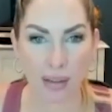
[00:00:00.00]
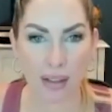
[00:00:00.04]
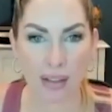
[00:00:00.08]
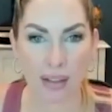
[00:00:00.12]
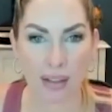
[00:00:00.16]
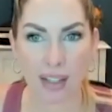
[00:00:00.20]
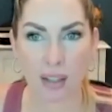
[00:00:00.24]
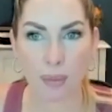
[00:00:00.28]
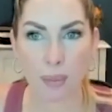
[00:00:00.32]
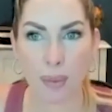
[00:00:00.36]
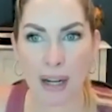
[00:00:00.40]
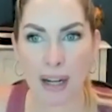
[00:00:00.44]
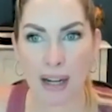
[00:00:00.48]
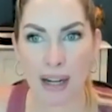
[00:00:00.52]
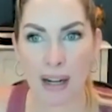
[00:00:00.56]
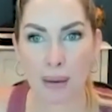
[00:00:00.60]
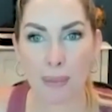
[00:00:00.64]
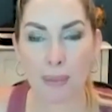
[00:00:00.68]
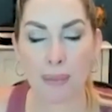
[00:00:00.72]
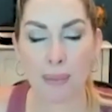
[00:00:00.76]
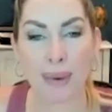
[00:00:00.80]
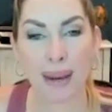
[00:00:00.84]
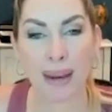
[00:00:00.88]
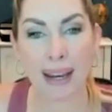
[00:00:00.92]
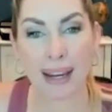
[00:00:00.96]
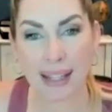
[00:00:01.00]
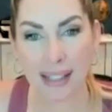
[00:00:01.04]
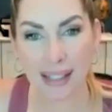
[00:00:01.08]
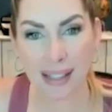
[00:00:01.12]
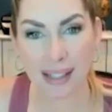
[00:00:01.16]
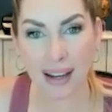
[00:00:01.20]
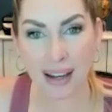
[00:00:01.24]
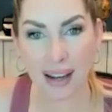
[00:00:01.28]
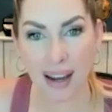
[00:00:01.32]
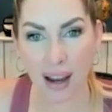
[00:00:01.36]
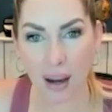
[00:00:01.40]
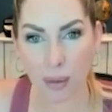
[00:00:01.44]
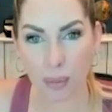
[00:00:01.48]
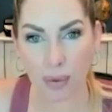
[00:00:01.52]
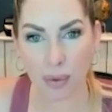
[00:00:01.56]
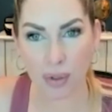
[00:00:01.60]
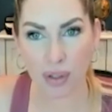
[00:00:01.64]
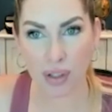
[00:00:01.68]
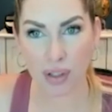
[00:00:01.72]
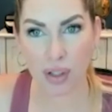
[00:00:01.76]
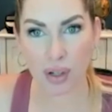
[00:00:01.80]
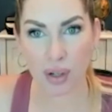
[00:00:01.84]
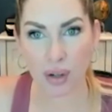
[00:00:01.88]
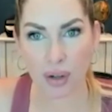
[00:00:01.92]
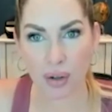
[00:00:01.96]
This has been an amazing
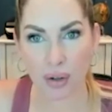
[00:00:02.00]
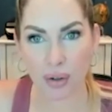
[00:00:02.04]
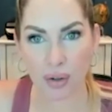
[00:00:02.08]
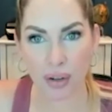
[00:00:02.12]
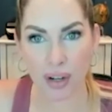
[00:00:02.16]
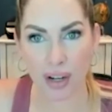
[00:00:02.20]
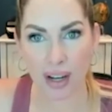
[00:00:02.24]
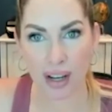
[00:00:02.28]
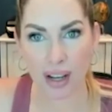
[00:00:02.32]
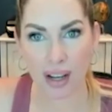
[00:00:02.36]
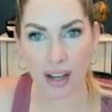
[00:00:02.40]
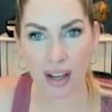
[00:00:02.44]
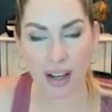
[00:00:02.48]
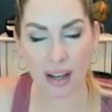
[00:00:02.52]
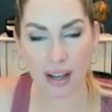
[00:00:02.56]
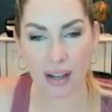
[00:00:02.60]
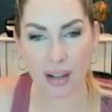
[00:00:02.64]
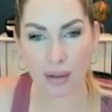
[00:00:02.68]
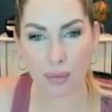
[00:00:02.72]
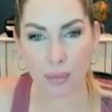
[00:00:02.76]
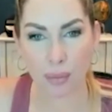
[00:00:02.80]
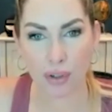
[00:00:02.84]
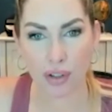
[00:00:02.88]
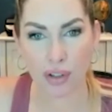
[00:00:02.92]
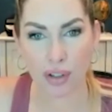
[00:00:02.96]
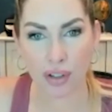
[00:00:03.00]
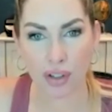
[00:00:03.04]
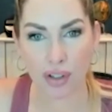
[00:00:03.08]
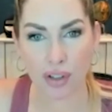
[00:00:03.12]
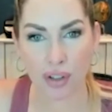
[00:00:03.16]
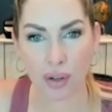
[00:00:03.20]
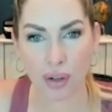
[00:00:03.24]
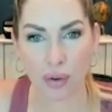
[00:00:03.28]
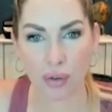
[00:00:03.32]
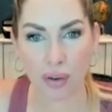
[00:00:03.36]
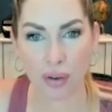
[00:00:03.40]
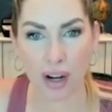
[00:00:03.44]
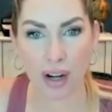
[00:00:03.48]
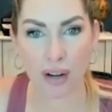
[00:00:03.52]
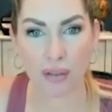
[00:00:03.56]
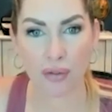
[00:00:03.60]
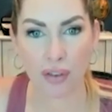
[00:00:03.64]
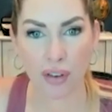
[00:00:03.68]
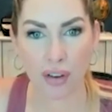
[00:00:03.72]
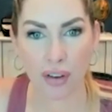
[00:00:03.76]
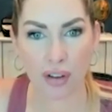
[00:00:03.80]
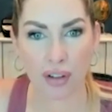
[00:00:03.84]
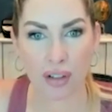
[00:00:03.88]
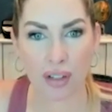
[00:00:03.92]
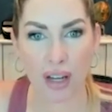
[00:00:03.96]
episode, and we're just so
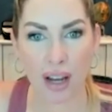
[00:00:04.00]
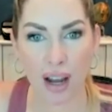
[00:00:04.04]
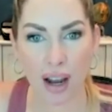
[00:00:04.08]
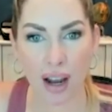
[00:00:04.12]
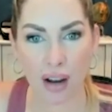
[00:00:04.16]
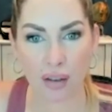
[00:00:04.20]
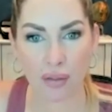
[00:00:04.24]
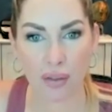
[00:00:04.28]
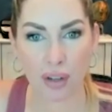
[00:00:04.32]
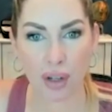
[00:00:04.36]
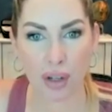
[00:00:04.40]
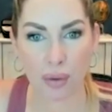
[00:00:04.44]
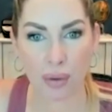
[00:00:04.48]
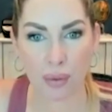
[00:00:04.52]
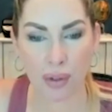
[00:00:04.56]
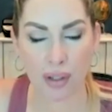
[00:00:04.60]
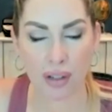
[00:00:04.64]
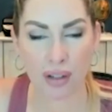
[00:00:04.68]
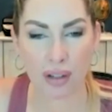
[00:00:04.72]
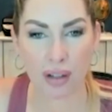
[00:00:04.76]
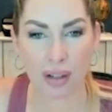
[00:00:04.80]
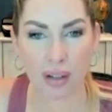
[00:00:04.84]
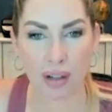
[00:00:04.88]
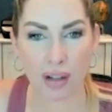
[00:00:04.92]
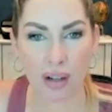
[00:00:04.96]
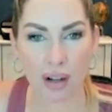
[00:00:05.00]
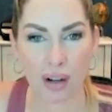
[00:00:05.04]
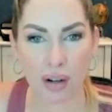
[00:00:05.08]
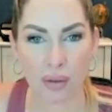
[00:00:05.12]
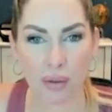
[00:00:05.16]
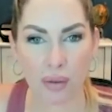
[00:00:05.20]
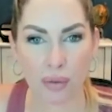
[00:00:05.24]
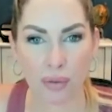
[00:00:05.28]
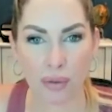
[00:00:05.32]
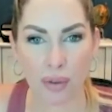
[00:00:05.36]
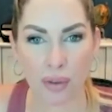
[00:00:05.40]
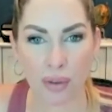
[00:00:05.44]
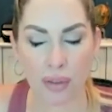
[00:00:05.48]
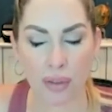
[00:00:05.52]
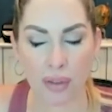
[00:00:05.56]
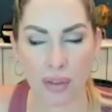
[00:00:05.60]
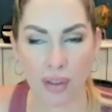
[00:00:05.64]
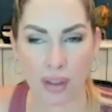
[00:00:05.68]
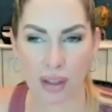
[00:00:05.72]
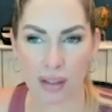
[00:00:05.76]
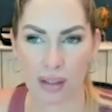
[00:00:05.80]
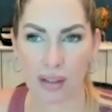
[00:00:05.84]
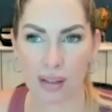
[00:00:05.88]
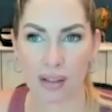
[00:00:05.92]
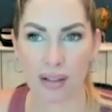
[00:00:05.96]
grateful to have you and, you know,
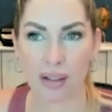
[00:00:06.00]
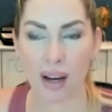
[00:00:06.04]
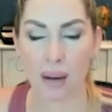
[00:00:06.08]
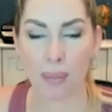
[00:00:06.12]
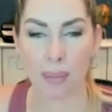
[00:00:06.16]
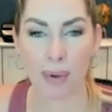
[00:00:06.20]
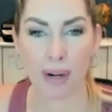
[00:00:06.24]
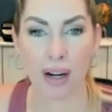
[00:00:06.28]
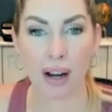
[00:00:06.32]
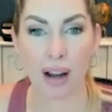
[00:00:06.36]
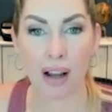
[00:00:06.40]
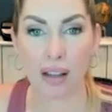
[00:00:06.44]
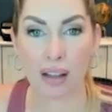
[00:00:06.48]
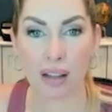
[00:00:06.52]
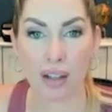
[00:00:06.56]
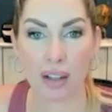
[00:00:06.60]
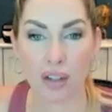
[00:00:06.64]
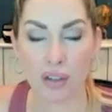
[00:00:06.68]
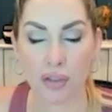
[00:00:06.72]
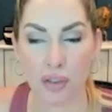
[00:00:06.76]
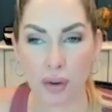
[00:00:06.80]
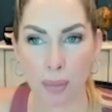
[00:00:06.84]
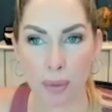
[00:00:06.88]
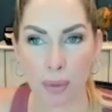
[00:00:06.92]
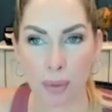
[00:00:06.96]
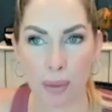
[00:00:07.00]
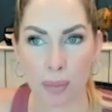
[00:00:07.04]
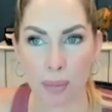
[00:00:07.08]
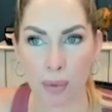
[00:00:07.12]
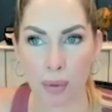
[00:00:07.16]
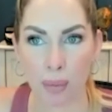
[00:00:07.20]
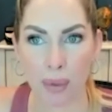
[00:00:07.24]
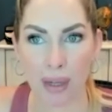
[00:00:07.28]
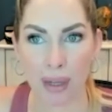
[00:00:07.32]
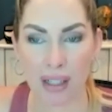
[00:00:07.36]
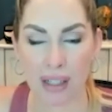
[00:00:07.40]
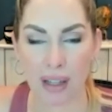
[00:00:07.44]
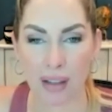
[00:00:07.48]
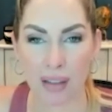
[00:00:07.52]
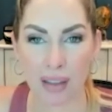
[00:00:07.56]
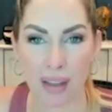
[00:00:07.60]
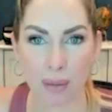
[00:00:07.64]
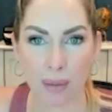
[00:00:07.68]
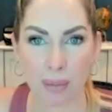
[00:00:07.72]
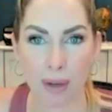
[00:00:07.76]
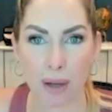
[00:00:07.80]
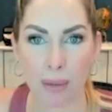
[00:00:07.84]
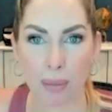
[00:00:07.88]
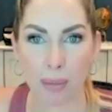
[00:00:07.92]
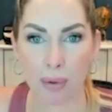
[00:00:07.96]
this type of knowledge for people, because I
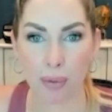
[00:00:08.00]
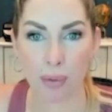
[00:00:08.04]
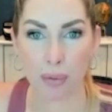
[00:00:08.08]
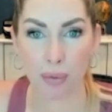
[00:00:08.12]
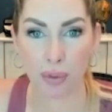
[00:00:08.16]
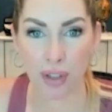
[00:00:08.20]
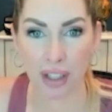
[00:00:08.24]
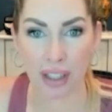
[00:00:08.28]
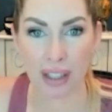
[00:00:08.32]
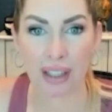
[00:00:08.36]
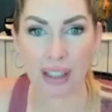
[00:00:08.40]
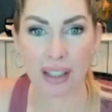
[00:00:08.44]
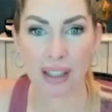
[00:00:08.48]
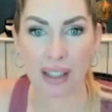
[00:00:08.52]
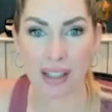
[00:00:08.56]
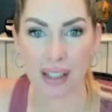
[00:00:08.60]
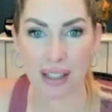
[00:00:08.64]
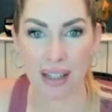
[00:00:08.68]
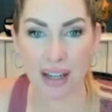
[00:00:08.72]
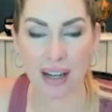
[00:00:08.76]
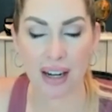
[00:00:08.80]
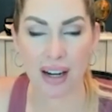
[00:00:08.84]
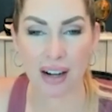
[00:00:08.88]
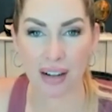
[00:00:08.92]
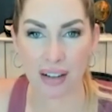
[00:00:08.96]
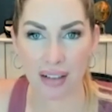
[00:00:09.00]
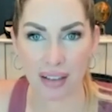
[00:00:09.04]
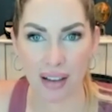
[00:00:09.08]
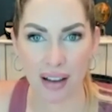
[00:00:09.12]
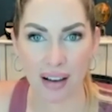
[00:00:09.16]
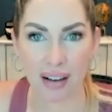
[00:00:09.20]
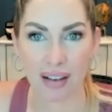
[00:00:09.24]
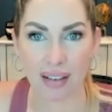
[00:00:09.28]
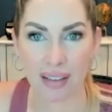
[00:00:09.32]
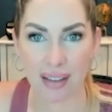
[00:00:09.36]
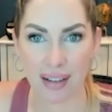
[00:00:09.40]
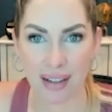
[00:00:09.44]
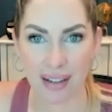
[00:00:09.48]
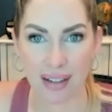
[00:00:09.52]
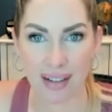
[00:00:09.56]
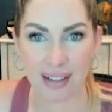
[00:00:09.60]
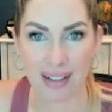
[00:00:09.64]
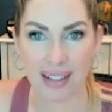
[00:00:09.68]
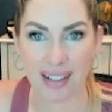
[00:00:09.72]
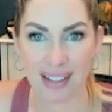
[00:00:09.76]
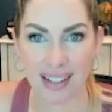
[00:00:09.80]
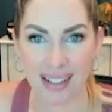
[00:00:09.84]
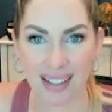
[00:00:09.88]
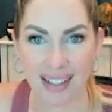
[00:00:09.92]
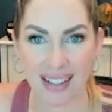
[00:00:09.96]
think people really need to hear a lot of
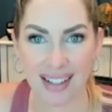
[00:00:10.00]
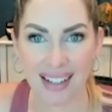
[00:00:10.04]
this.